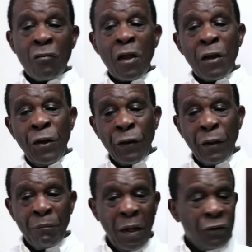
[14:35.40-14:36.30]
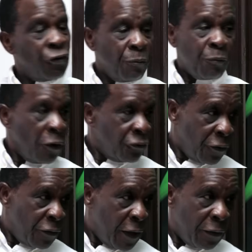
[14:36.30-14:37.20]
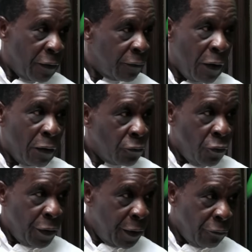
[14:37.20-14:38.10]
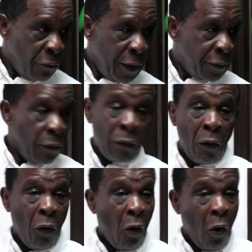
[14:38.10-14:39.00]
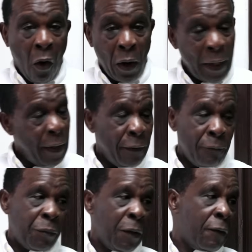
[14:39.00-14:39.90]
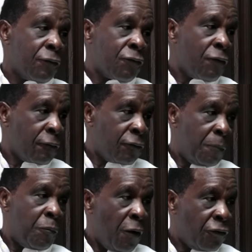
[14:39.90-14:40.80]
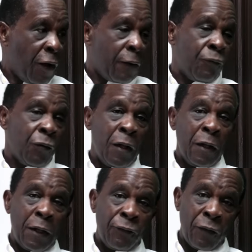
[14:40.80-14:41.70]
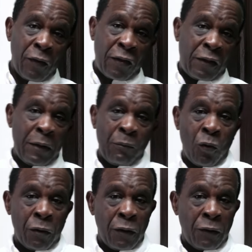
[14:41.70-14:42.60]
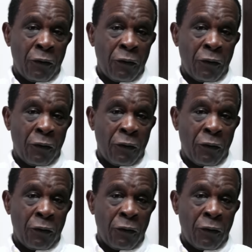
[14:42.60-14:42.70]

other major projects that are ongoing right now are all NNP constructed projects. Even the Simon